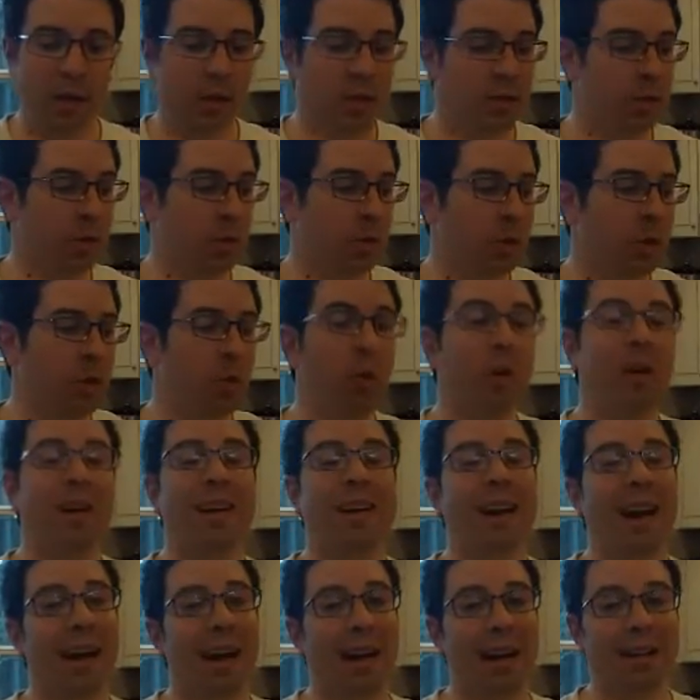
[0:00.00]
So you are
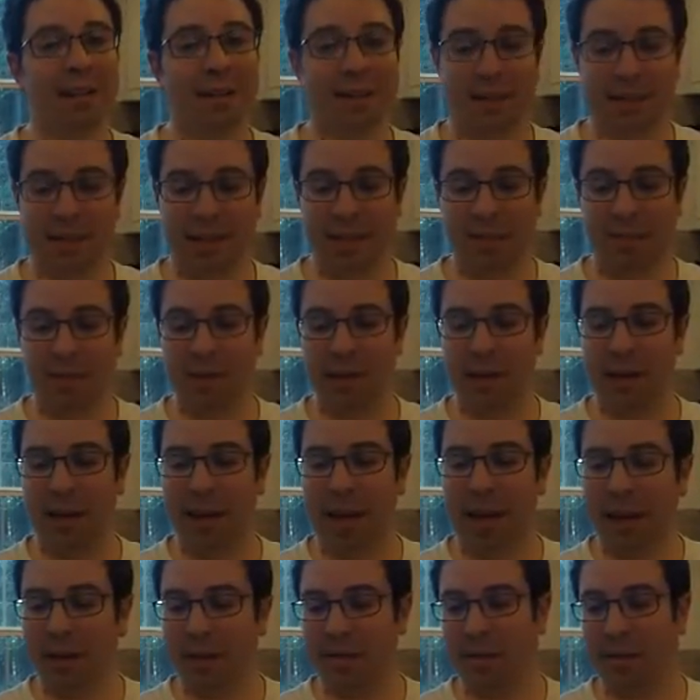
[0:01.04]
not skimping
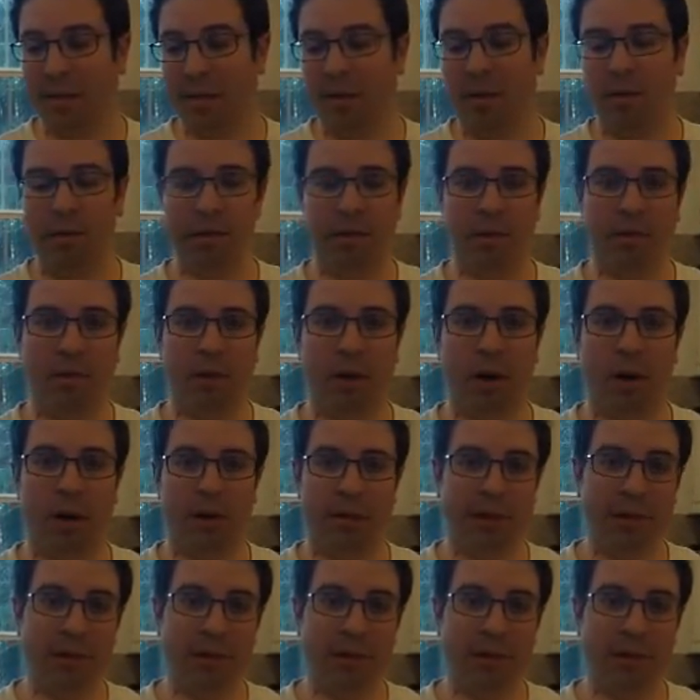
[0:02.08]
anything on this rod.